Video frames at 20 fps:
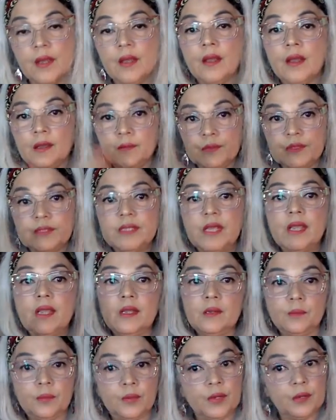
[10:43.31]
I'm
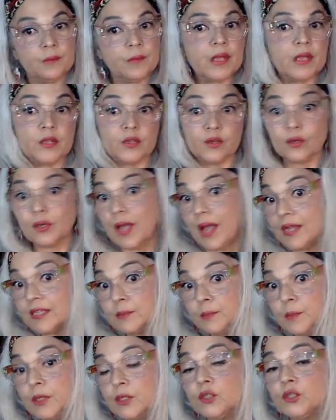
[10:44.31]
saying put make it your last
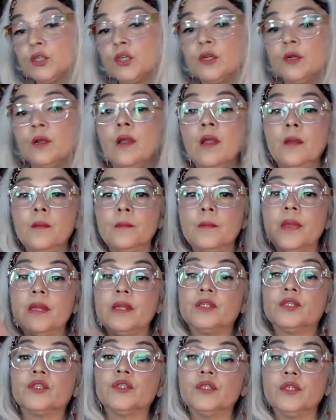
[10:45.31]
picture. Make
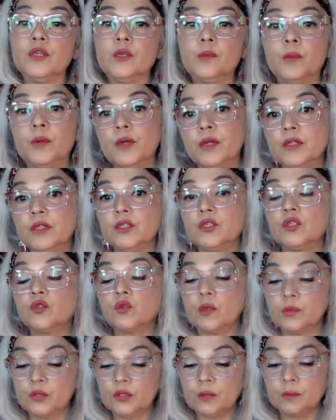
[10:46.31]
sure that you put in the
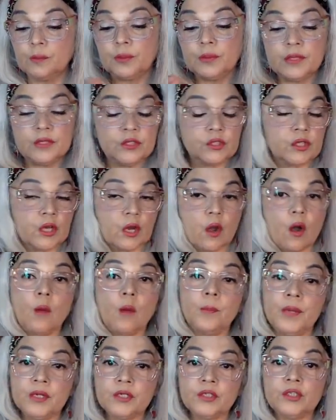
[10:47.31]
description, please check all
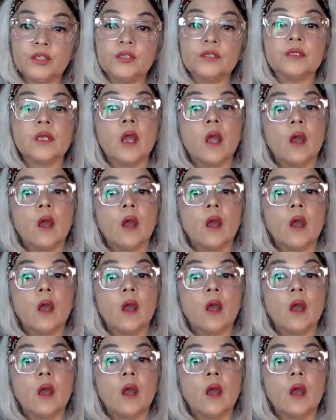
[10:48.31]
pictures.